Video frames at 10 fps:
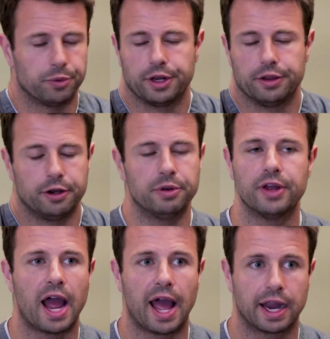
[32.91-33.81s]
we get a little bit
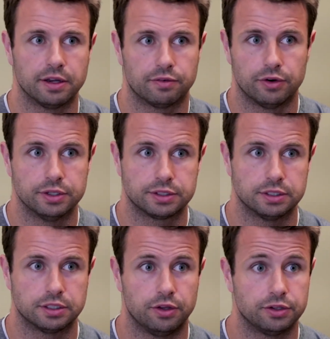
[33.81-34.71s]
of acne, for
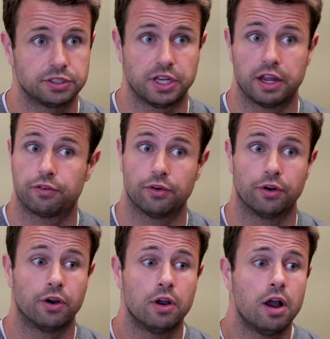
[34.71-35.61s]
instance, and they'll stay
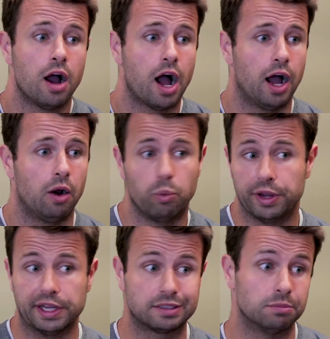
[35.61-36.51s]
for
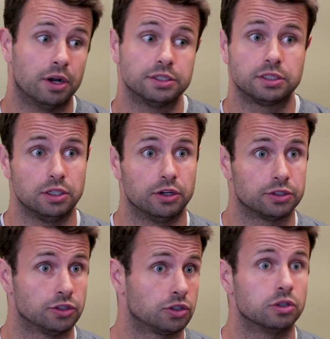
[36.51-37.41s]
weeks to months to
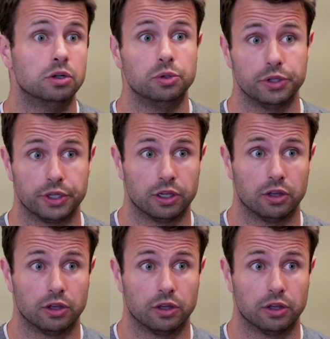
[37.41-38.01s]
years and slowly get